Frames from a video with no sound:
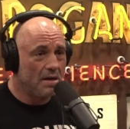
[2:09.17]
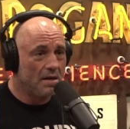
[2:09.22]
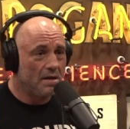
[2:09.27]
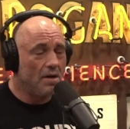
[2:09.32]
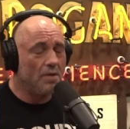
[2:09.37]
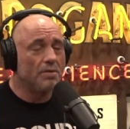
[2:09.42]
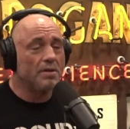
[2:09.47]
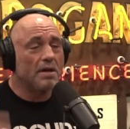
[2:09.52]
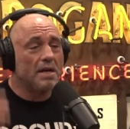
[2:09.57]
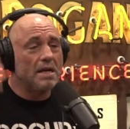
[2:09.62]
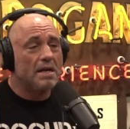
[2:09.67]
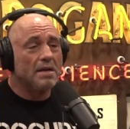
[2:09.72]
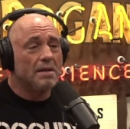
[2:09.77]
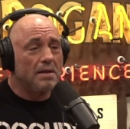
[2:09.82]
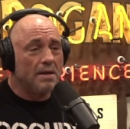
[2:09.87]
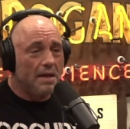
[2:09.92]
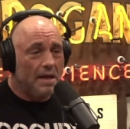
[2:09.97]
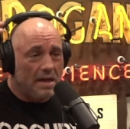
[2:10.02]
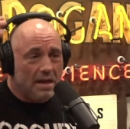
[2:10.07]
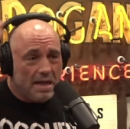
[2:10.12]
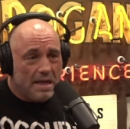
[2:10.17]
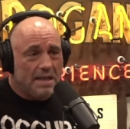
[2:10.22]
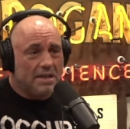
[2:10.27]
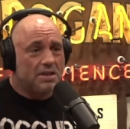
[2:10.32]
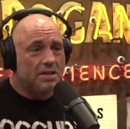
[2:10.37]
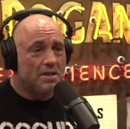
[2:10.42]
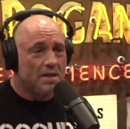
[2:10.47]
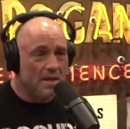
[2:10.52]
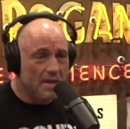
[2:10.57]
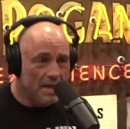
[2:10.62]
No, they're going to,
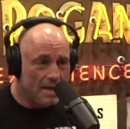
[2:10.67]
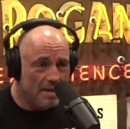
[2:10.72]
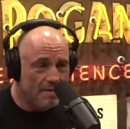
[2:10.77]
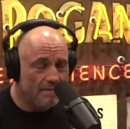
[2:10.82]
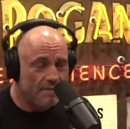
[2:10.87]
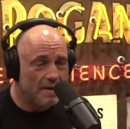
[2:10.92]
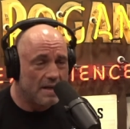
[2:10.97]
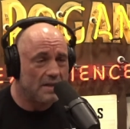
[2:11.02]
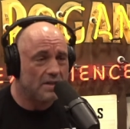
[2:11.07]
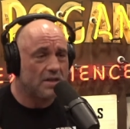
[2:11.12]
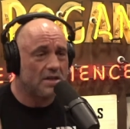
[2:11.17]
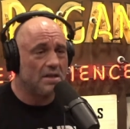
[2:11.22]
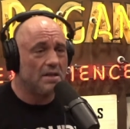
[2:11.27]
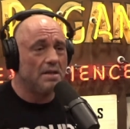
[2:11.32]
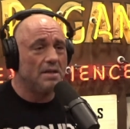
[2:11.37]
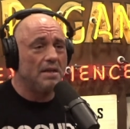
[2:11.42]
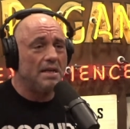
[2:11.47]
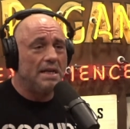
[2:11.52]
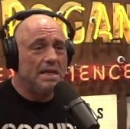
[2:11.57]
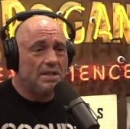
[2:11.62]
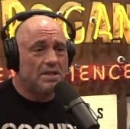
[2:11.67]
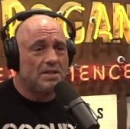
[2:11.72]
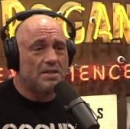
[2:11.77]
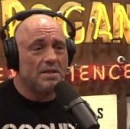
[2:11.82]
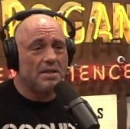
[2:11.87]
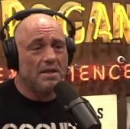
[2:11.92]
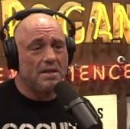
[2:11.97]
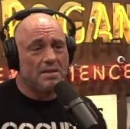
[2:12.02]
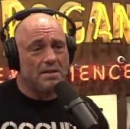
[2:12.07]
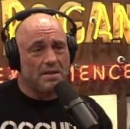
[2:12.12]
each invention,
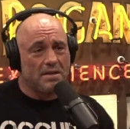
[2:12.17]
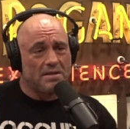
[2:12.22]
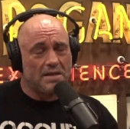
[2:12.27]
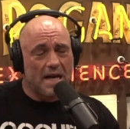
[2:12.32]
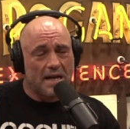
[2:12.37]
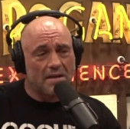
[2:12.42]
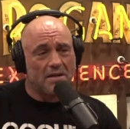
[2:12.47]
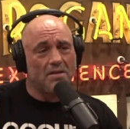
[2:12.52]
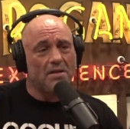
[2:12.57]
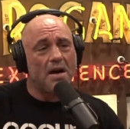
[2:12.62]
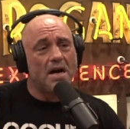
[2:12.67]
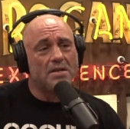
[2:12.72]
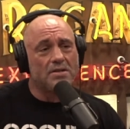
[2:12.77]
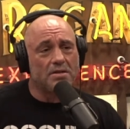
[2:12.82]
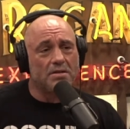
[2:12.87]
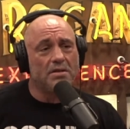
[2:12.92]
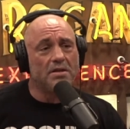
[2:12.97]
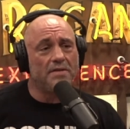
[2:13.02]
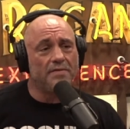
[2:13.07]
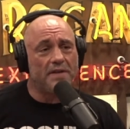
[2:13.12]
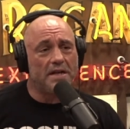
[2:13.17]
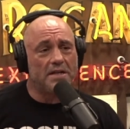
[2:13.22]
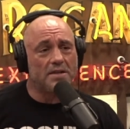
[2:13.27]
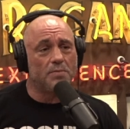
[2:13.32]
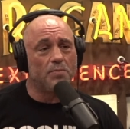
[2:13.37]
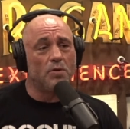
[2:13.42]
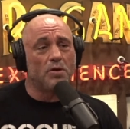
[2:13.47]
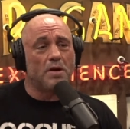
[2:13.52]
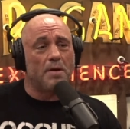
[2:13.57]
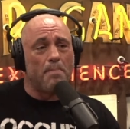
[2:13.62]
each technological
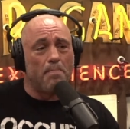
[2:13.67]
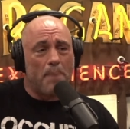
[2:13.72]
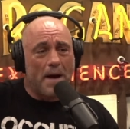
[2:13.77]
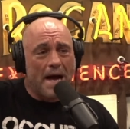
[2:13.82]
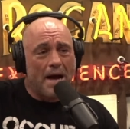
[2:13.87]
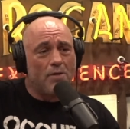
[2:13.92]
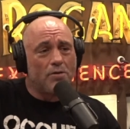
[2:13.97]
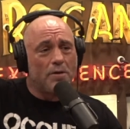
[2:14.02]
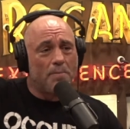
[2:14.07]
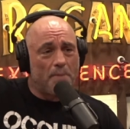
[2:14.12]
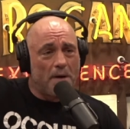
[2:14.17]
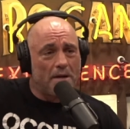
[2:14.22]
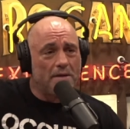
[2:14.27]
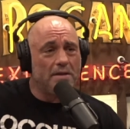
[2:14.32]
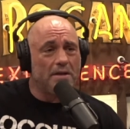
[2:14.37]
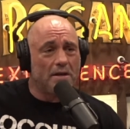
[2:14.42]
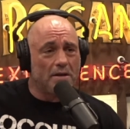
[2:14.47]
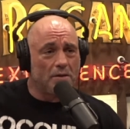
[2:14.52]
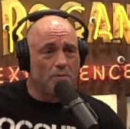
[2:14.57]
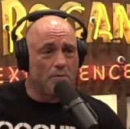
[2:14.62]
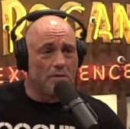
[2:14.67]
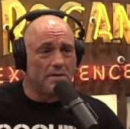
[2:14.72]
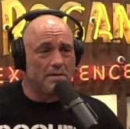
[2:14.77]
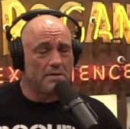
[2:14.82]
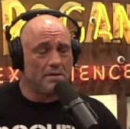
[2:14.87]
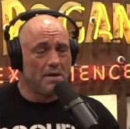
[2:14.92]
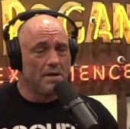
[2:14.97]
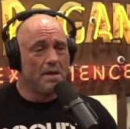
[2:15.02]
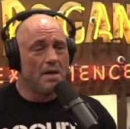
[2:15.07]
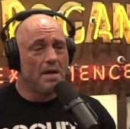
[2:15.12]
innovation will compound upon the other ones.